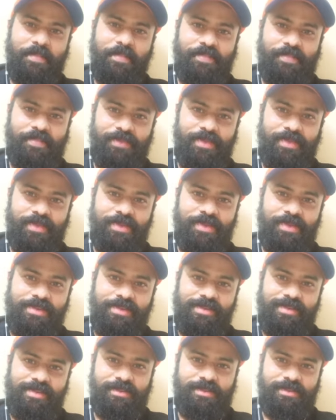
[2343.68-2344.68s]

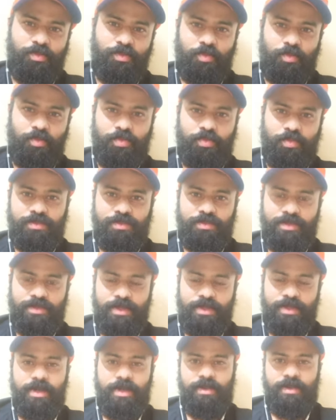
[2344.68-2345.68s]

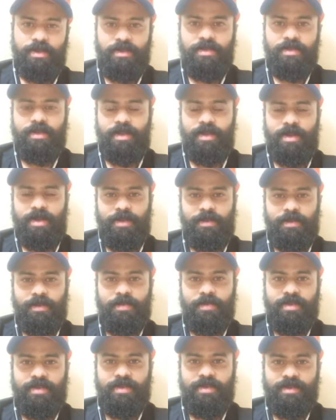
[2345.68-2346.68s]

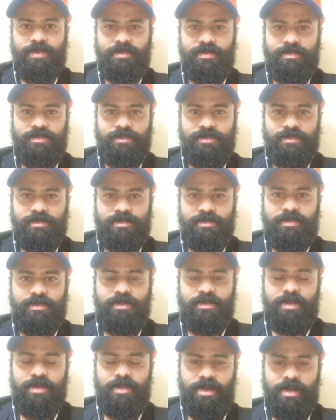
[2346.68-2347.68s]

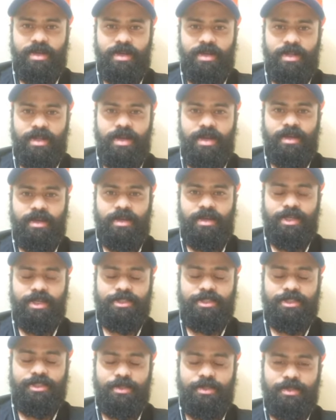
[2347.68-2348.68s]

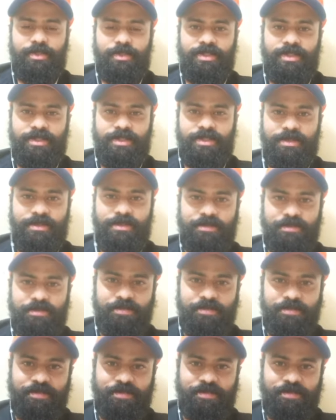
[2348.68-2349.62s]
The person shown says nothing.